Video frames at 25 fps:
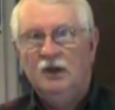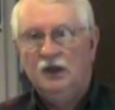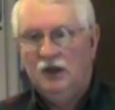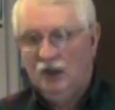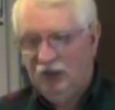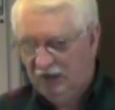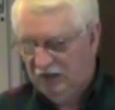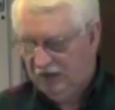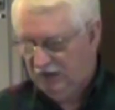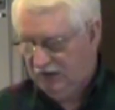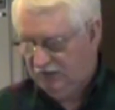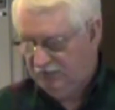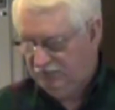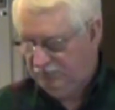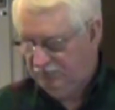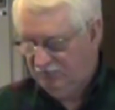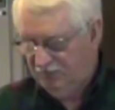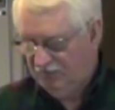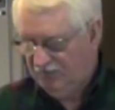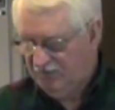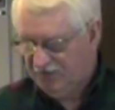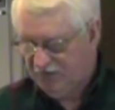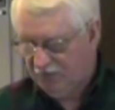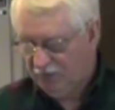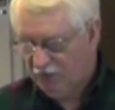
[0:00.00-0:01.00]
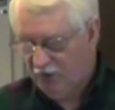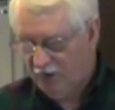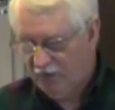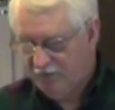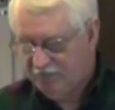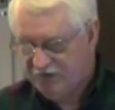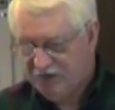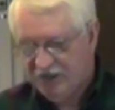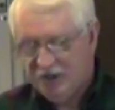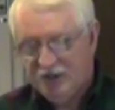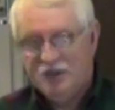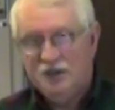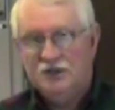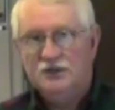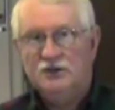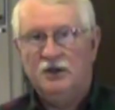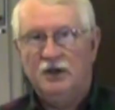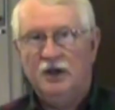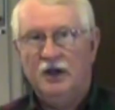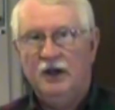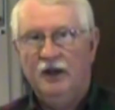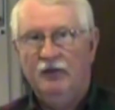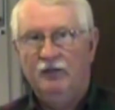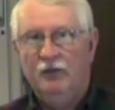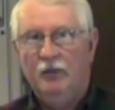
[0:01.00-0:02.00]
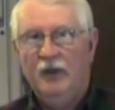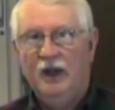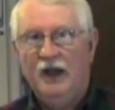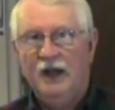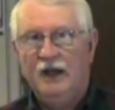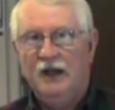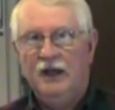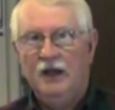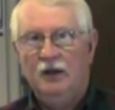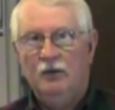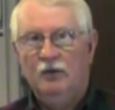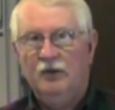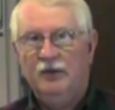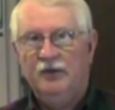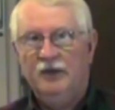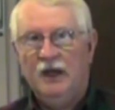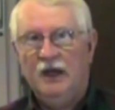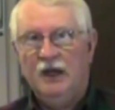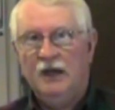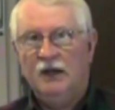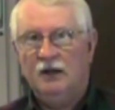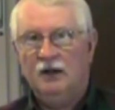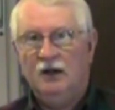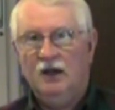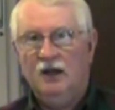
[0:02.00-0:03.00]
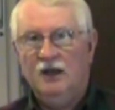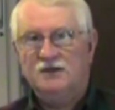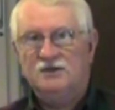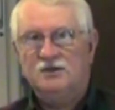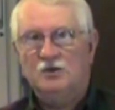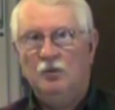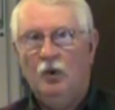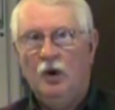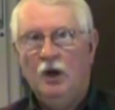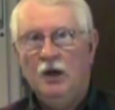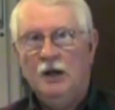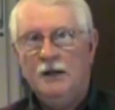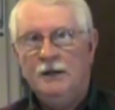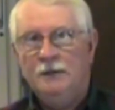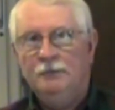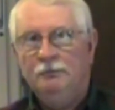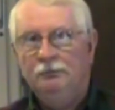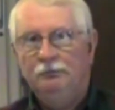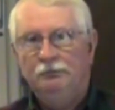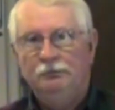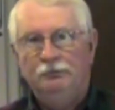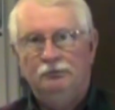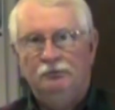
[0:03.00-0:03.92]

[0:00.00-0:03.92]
some cream cheese. You can have a baguette with that, a glass of wine.